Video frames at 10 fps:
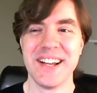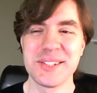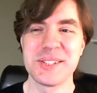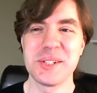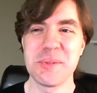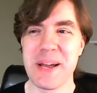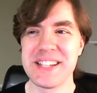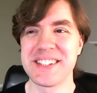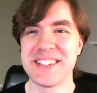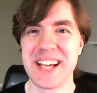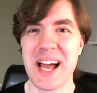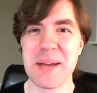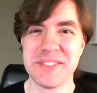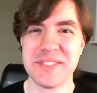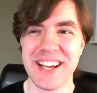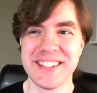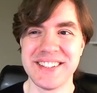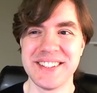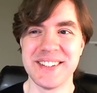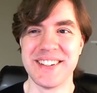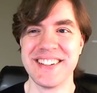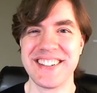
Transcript: it also depends on the answers. time of day too.